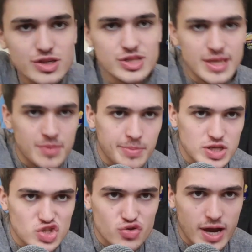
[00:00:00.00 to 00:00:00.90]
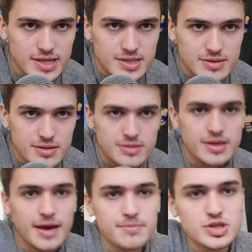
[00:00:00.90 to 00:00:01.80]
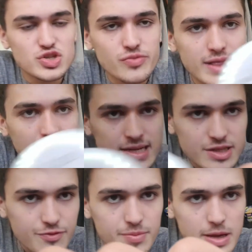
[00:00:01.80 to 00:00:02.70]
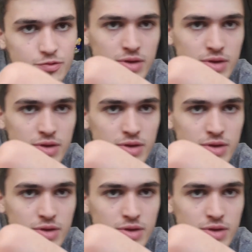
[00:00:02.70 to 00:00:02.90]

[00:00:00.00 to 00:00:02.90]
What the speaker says: you seemed a bit stressed. Yeah, just relax it for me.